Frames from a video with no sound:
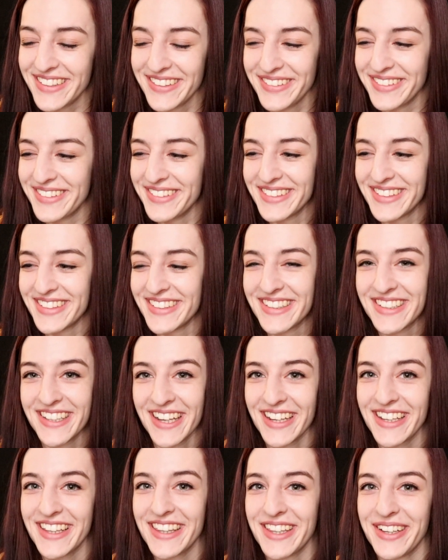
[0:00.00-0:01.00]
it's just
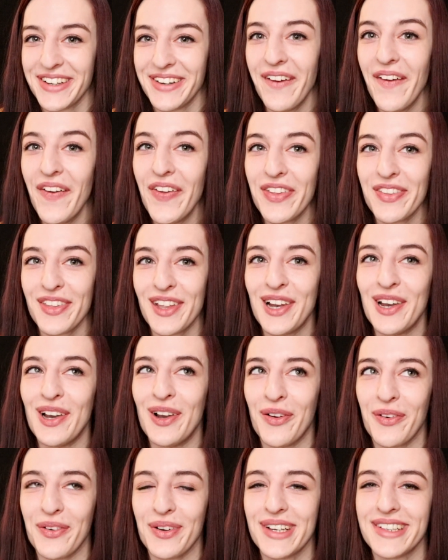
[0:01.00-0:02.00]
like the
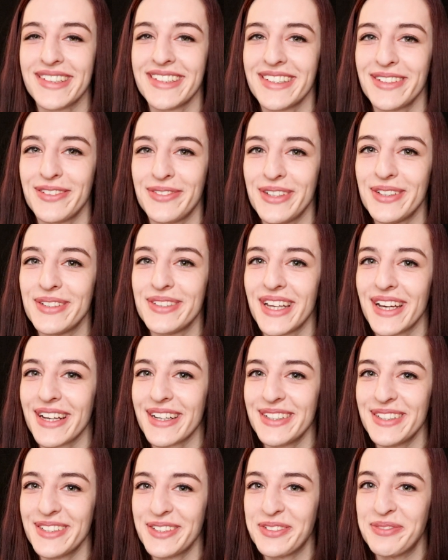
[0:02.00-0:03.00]
longest few
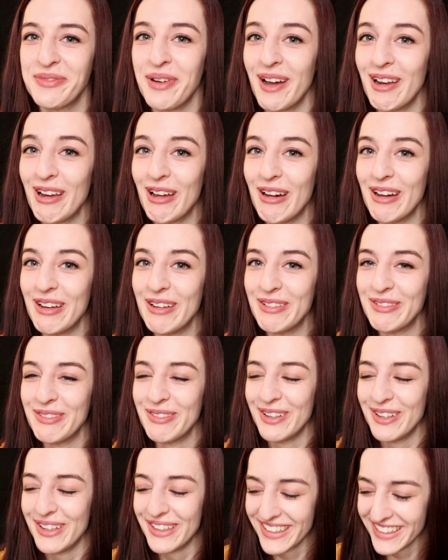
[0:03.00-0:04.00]
seconds of my
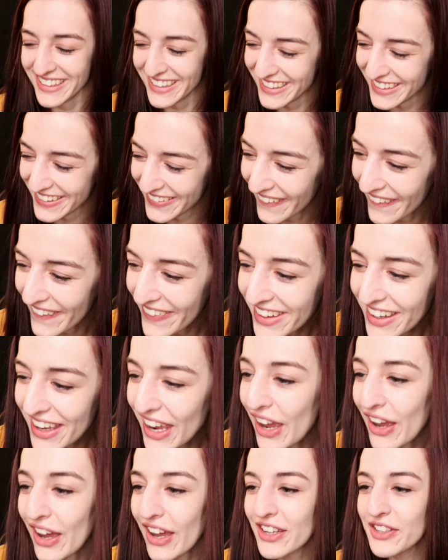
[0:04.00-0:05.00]
life.
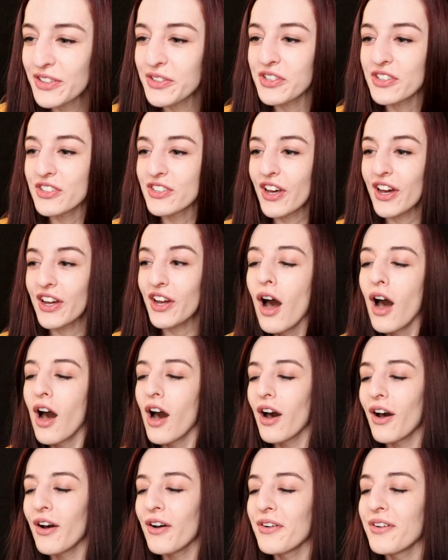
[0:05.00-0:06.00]
She was just like,
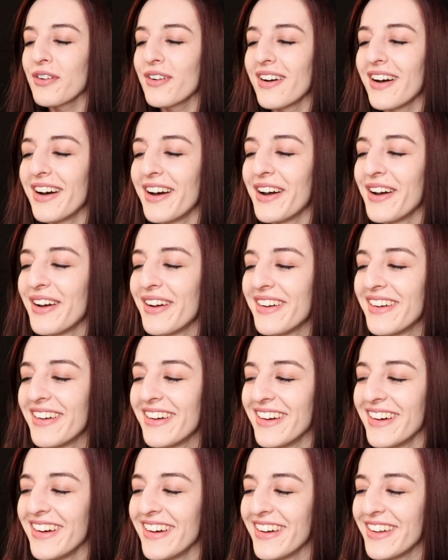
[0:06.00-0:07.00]
oh,
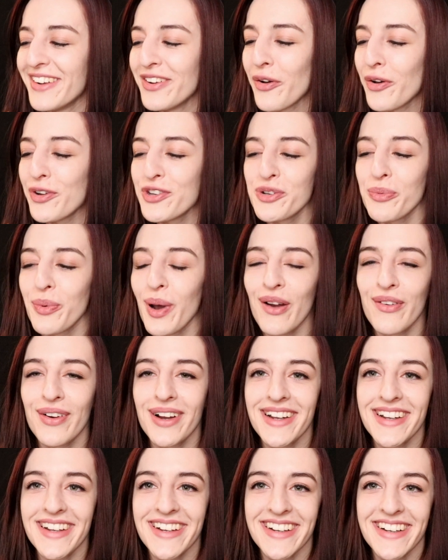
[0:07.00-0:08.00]
not to
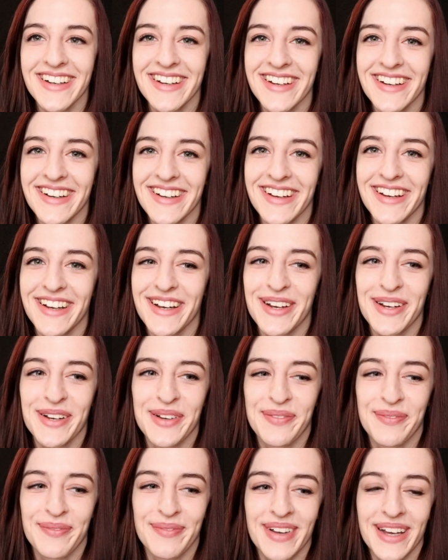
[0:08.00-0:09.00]
worry,
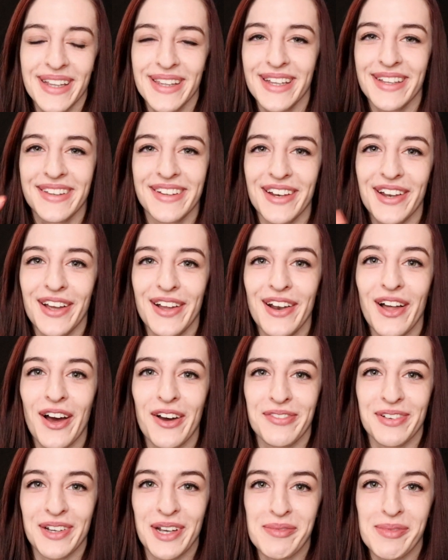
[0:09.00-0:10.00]
and then a
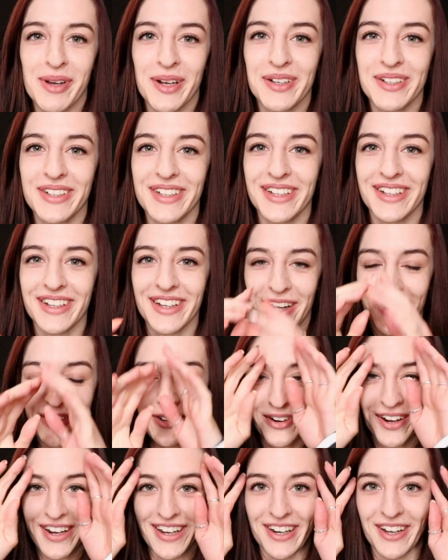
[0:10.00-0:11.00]
laughing emoji, like
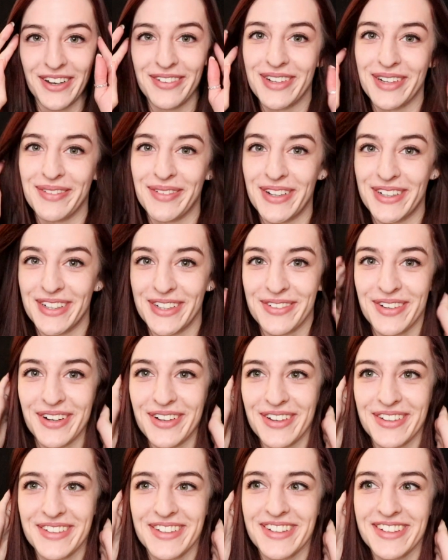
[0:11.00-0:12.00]
crying laughing emoji as well,
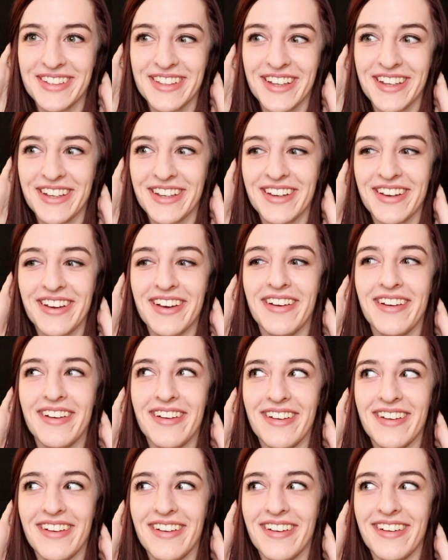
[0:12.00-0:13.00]
and I was just like,
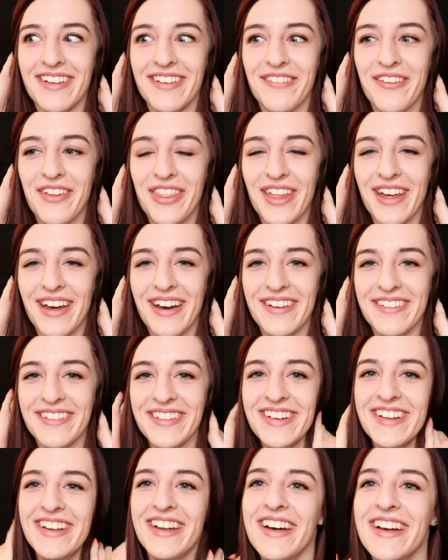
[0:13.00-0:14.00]
what the hell?
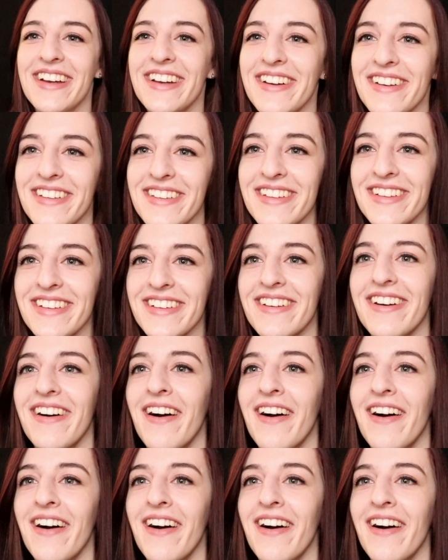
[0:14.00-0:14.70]
Like, I was like,